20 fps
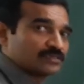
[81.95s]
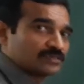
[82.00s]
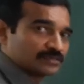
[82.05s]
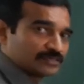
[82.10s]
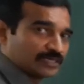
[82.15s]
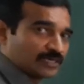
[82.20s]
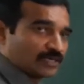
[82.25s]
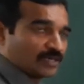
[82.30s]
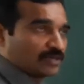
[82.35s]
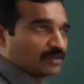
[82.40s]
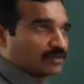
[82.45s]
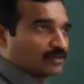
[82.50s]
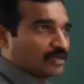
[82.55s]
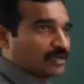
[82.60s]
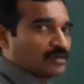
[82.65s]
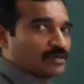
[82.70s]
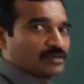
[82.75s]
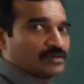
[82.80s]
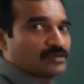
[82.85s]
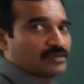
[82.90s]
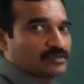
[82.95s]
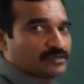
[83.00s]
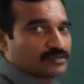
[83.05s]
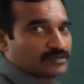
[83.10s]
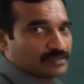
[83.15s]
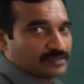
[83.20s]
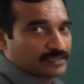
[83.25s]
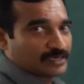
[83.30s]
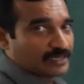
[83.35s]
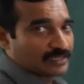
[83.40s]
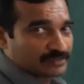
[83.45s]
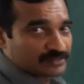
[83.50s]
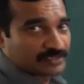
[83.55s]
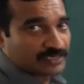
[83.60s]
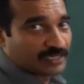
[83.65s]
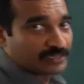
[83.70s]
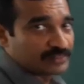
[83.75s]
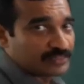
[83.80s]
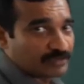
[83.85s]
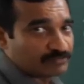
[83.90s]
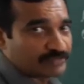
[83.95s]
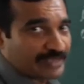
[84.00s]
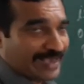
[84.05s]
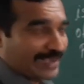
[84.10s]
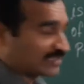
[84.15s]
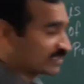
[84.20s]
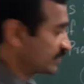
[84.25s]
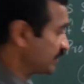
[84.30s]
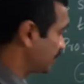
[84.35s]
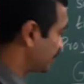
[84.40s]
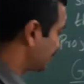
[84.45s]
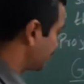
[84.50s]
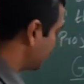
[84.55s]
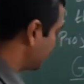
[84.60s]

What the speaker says: the length of the axis.